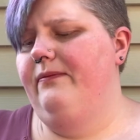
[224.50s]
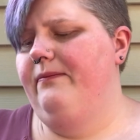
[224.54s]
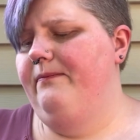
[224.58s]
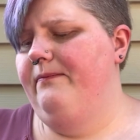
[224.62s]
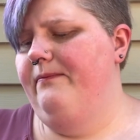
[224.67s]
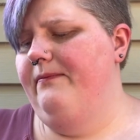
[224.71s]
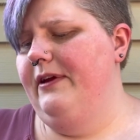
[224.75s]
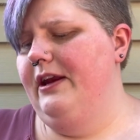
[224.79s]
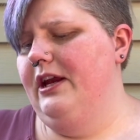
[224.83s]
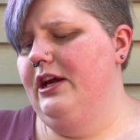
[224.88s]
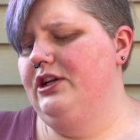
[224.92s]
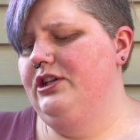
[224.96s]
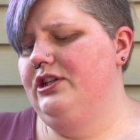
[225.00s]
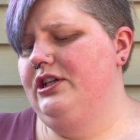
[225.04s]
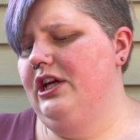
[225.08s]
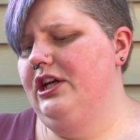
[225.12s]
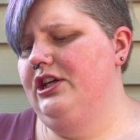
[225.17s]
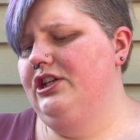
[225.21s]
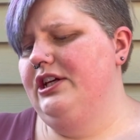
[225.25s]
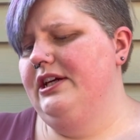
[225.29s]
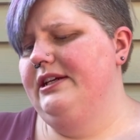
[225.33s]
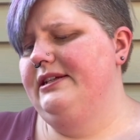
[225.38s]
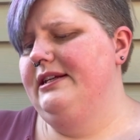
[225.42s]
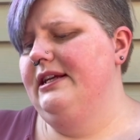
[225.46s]
finished it
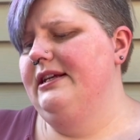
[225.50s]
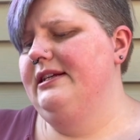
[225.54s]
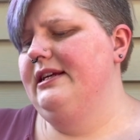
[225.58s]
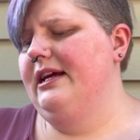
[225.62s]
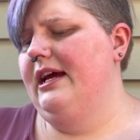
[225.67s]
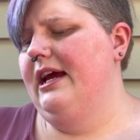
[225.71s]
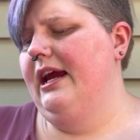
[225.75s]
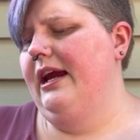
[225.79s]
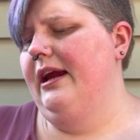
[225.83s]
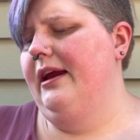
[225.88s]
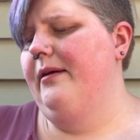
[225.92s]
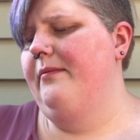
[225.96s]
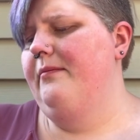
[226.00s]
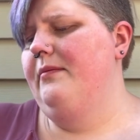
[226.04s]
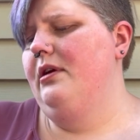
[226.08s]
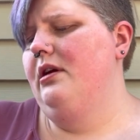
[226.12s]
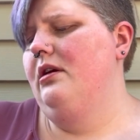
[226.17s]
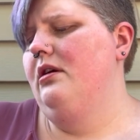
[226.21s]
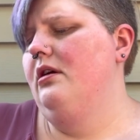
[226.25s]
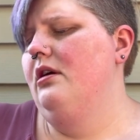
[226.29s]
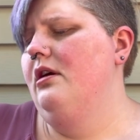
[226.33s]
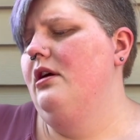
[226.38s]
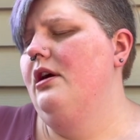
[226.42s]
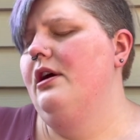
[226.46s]
just in time
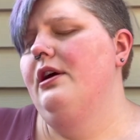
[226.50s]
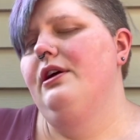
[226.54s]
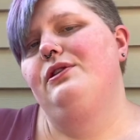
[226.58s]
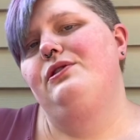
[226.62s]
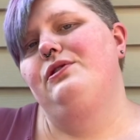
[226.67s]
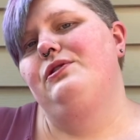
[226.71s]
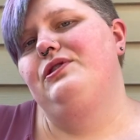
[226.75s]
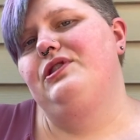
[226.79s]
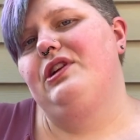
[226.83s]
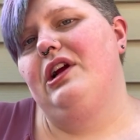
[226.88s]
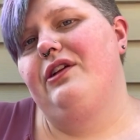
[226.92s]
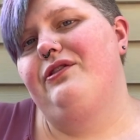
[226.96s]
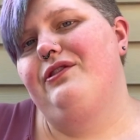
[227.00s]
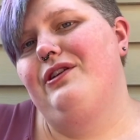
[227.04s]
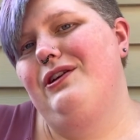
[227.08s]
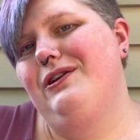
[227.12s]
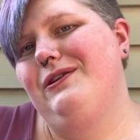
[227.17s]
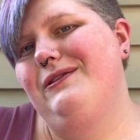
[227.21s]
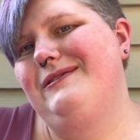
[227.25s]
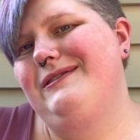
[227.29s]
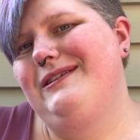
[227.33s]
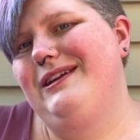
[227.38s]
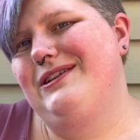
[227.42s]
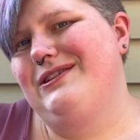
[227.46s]
to start their
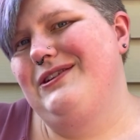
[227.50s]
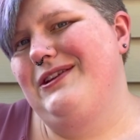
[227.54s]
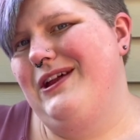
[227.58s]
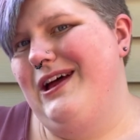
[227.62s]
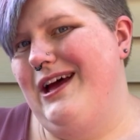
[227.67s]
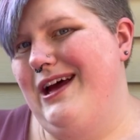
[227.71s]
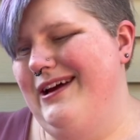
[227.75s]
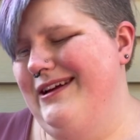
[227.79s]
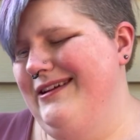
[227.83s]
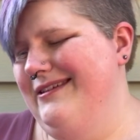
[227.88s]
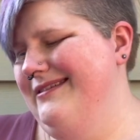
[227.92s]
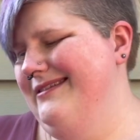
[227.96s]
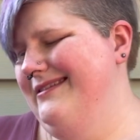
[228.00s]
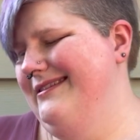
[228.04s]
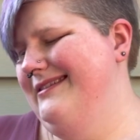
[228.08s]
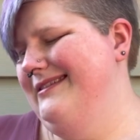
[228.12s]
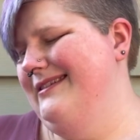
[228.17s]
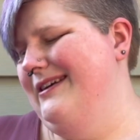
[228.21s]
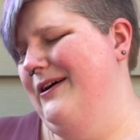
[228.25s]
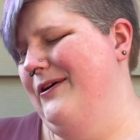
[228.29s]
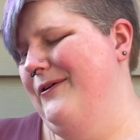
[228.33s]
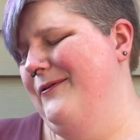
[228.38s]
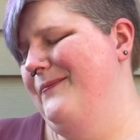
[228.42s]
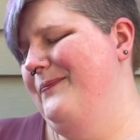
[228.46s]
new stitch along.
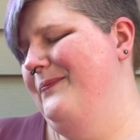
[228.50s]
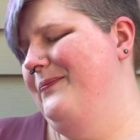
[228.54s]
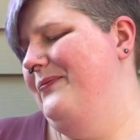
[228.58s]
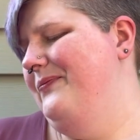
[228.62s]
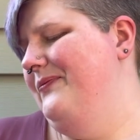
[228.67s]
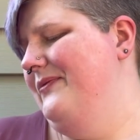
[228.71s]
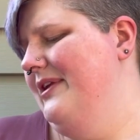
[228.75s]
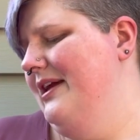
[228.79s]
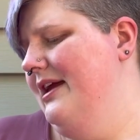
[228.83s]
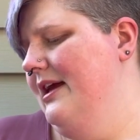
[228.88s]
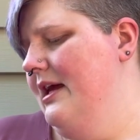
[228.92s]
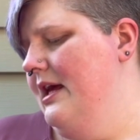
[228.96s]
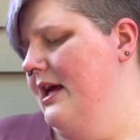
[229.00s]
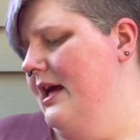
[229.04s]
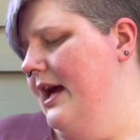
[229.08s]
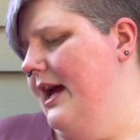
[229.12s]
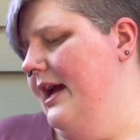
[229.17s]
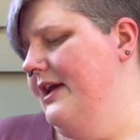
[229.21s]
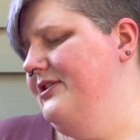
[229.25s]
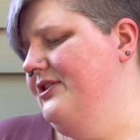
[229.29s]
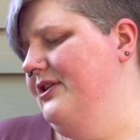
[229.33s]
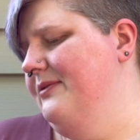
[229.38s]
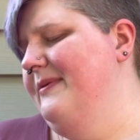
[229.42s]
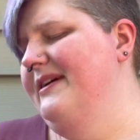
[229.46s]
So
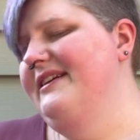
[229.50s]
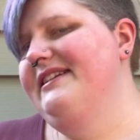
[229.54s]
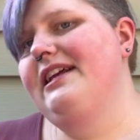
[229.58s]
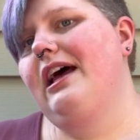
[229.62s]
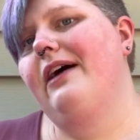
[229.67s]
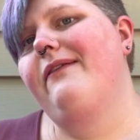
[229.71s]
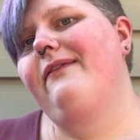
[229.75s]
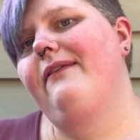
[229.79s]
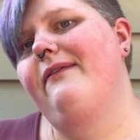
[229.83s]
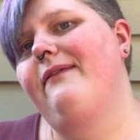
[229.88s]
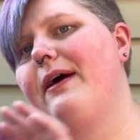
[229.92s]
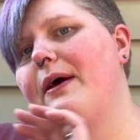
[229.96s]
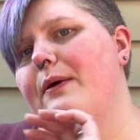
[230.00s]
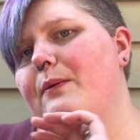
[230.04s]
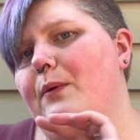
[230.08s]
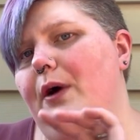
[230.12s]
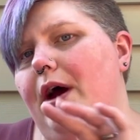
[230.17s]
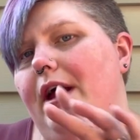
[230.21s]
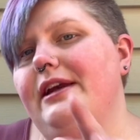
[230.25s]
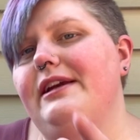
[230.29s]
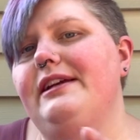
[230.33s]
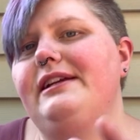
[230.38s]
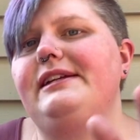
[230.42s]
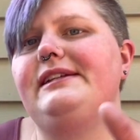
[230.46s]
I told myself if I
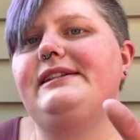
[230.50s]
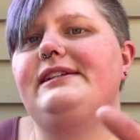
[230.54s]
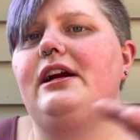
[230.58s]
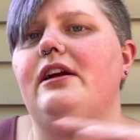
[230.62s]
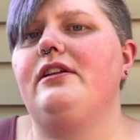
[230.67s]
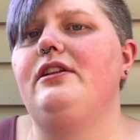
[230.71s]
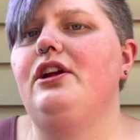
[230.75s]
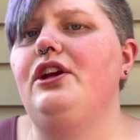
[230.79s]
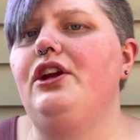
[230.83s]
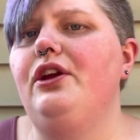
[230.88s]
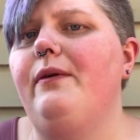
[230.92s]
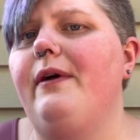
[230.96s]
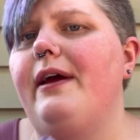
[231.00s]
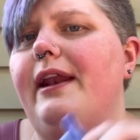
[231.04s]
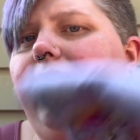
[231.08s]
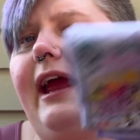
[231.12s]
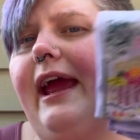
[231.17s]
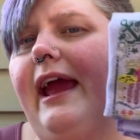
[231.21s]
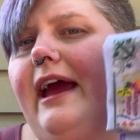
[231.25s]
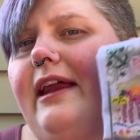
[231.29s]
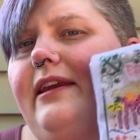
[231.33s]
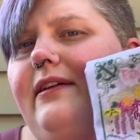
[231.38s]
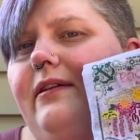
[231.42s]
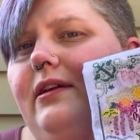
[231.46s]
wanted to start their new one, I
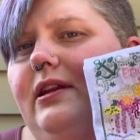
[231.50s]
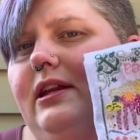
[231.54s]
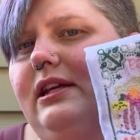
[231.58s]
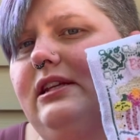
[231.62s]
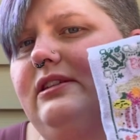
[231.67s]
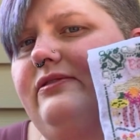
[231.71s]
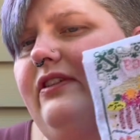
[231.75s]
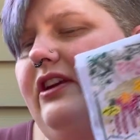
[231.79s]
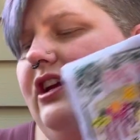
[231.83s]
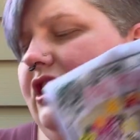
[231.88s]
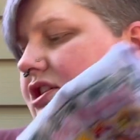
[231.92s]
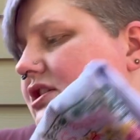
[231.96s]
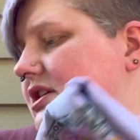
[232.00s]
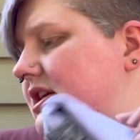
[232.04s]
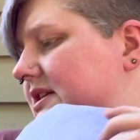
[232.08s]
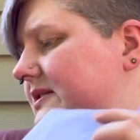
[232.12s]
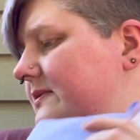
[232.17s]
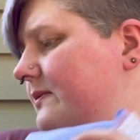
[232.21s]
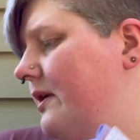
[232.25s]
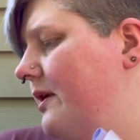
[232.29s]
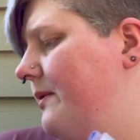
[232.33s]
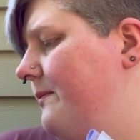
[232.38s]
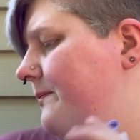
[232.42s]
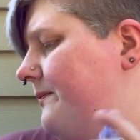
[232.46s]
had to at least finish this
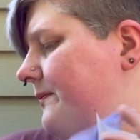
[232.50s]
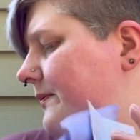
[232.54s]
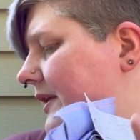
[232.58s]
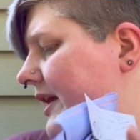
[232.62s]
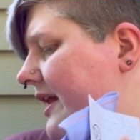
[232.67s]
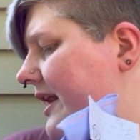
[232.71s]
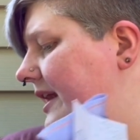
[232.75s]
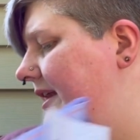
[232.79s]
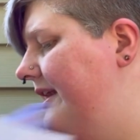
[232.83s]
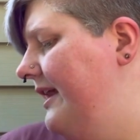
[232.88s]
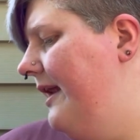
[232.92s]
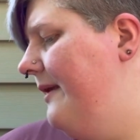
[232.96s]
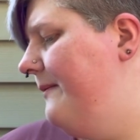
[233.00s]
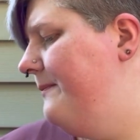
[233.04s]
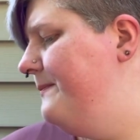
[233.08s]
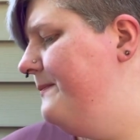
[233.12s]
one, and I did.